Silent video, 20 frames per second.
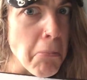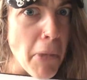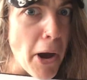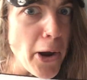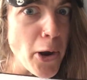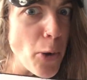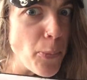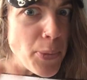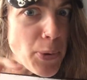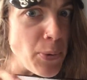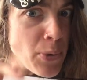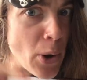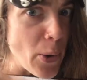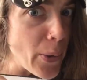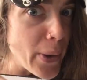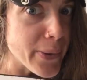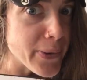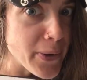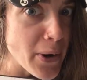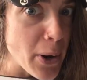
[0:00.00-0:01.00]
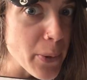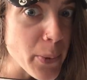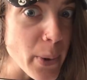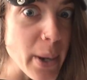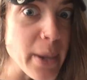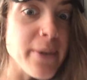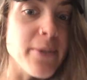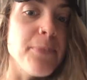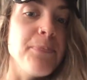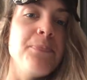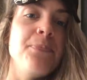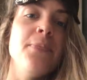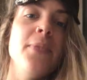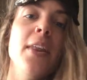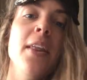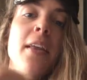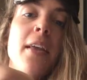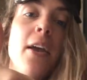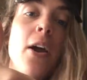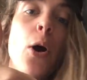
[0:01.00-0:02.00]
I hope you know that's not right.
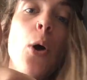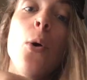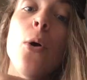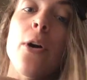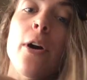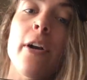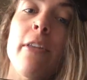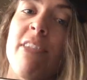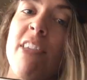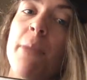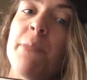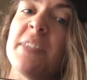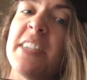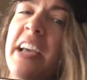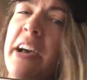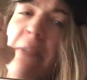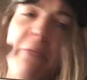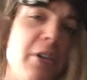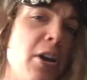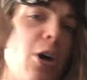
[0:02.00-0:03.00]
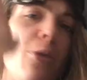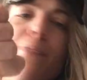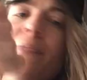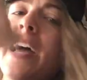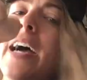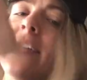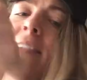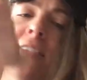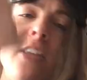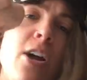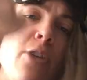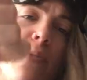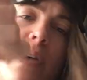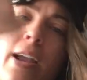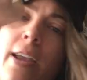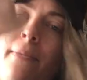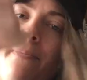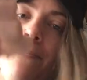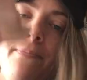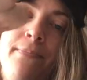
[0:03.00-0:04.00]
Or thumbs down. Nope, that's not
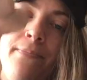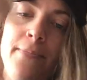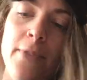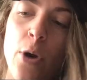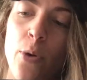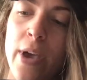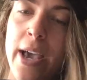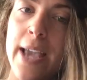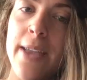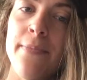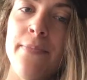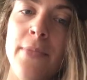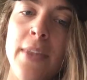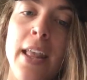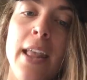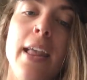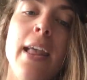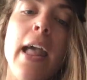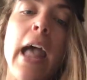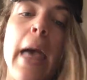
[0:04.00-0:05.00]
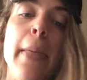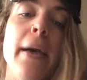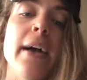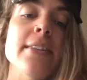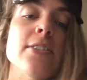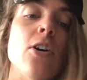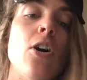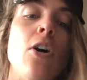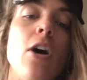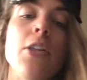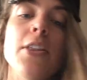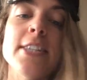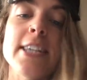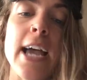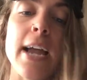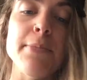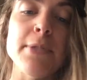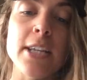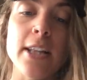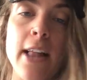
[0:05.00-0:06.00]
right. Okay? And that's all the
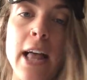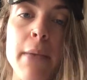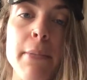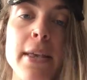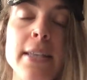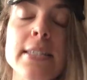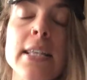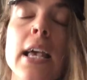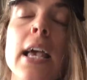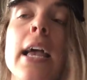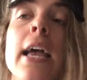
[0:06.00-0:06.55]
time to climb is.